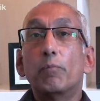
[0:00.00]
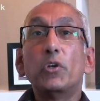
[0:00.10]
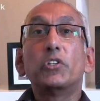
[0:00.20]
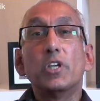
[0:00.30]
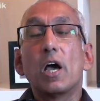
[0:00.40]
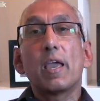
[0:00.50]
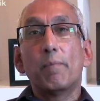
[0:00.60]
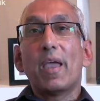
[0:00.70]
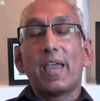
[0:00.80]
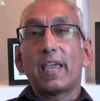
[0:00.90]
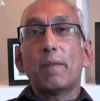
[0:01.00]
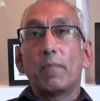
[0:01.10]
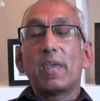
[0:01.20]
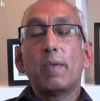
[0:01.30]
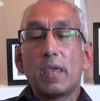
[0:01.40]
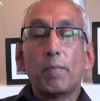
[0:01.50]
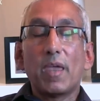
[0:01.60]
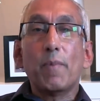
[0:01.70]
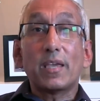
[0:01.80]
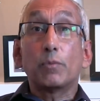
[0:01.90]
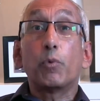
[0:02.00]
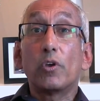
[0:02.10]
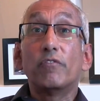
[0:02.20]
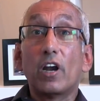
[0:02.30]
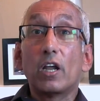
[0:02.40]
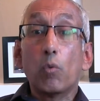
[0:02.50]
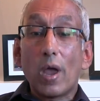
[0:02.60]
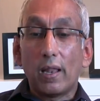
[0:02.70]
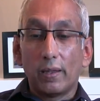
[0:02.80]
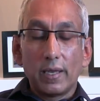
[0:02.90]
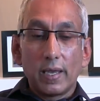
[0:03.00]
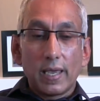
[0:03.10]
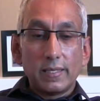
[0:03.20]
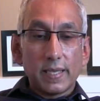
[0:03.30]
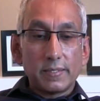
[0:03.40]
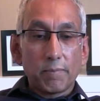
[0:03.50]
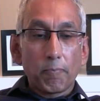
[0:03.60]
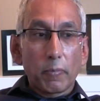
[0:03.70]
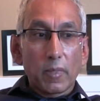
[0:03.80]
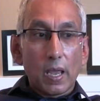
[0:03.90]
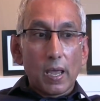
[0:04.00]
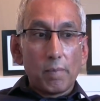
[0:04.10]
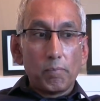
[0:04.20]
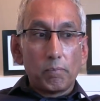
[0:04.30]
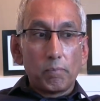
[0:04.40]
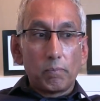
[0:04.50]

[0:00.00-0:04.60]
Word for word: Bruce Schneier, again, he, he makes a point very well. He says, um,